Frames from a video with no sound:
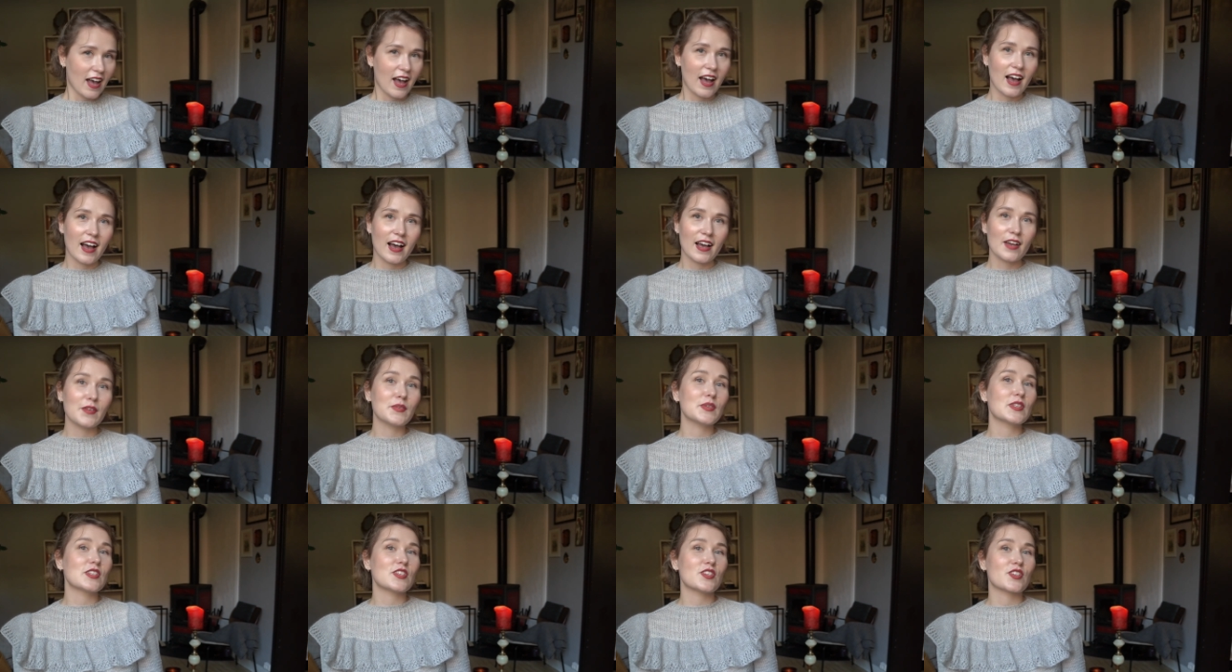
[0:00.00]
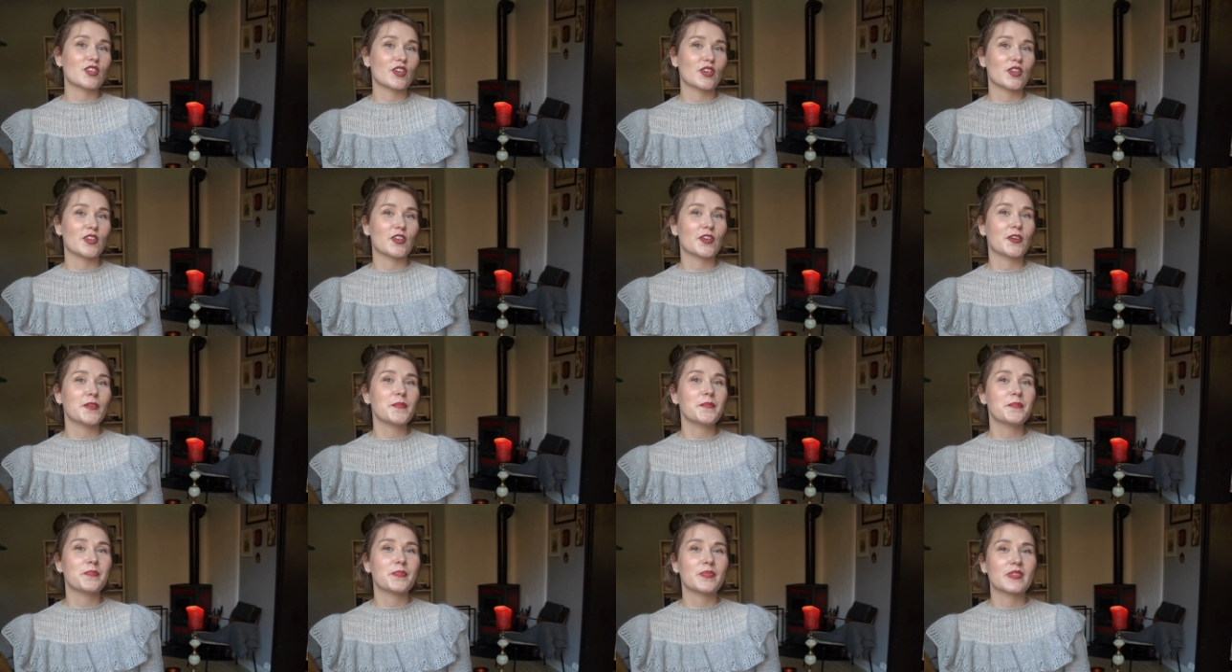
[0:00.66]
I want to show
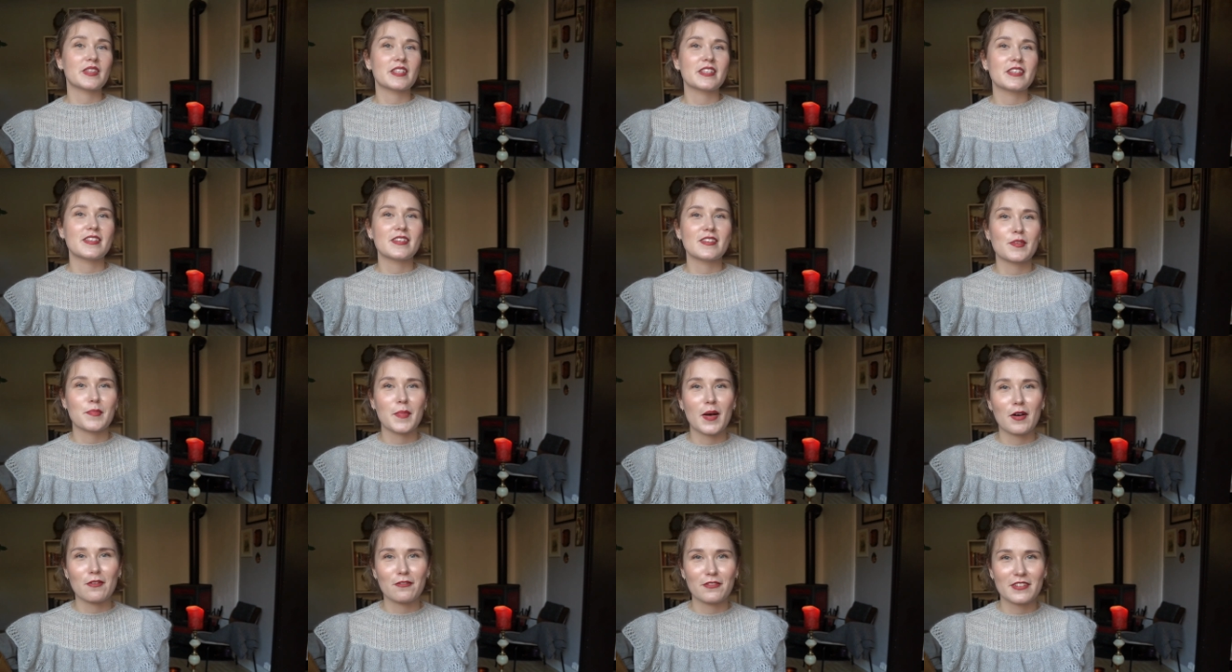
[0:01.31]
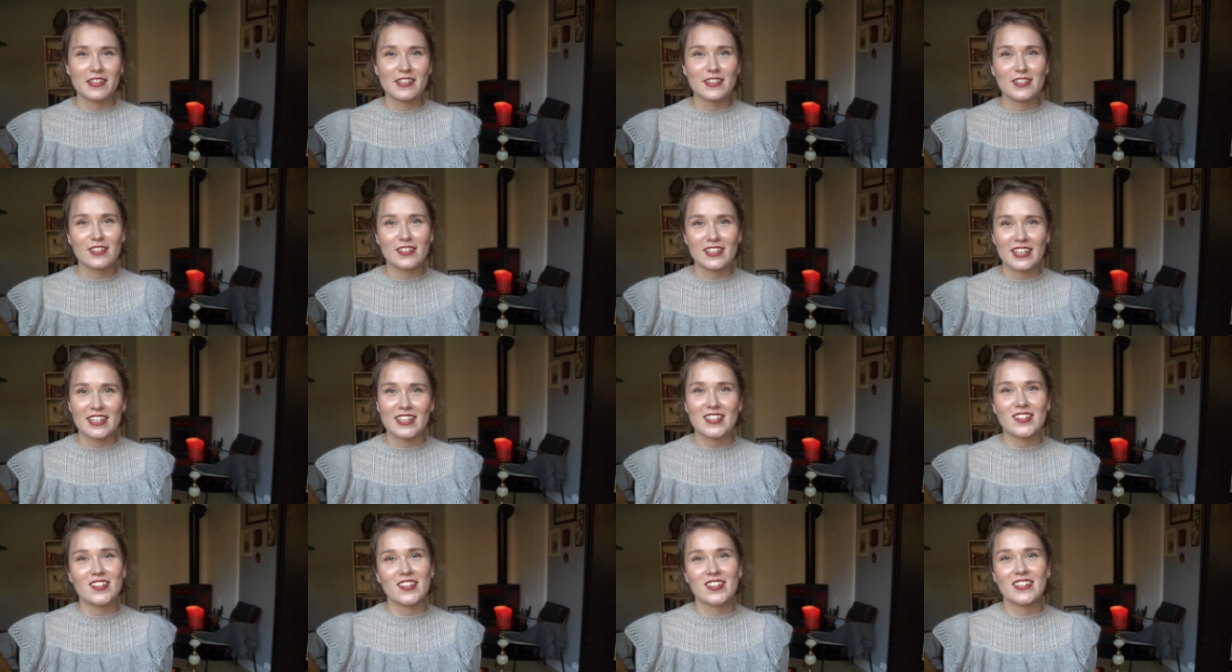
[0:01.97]
you some outfit
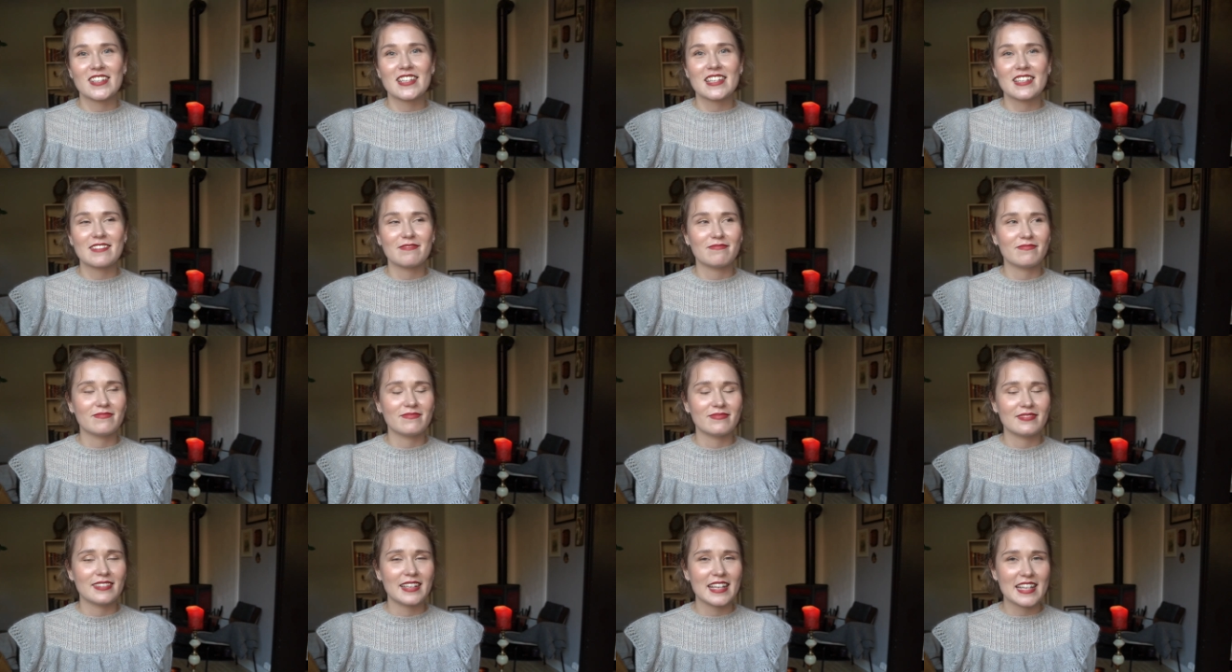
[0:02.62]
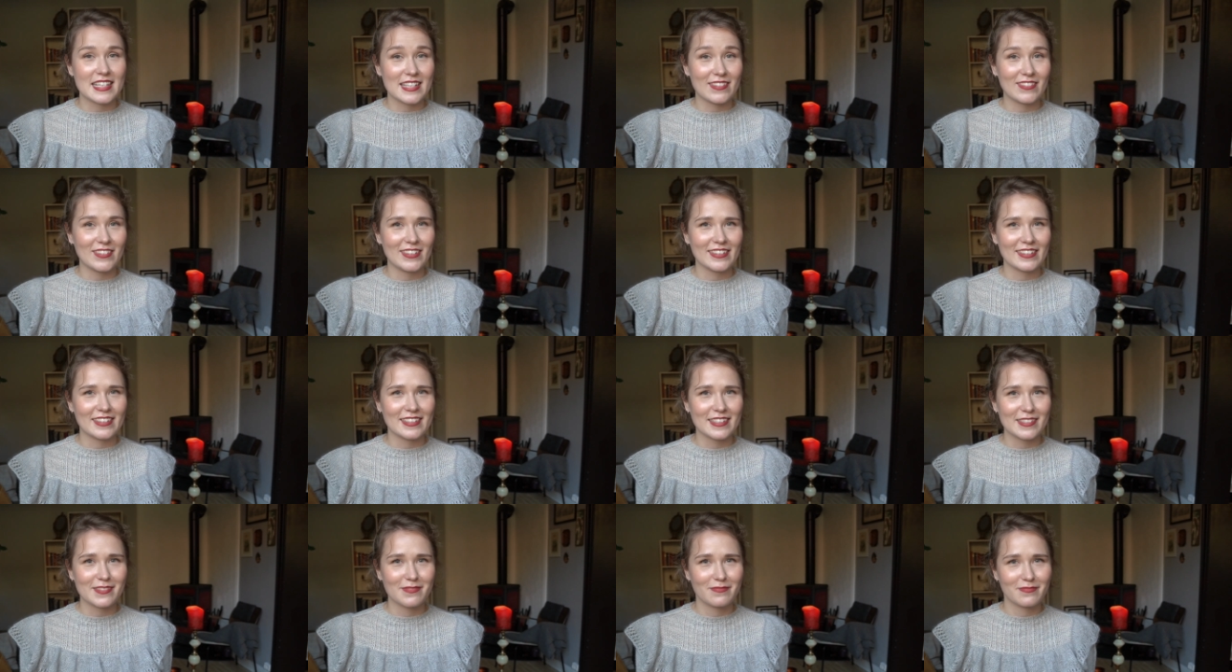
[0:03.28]
suggestions. Let's have a
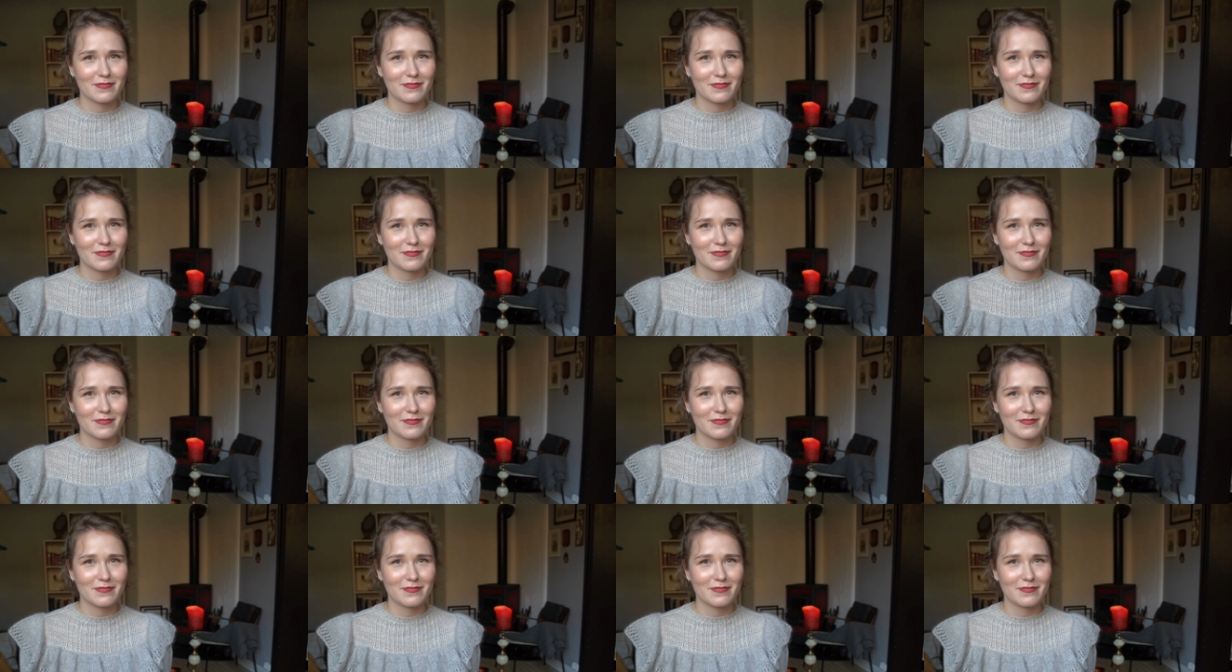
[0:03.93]
look.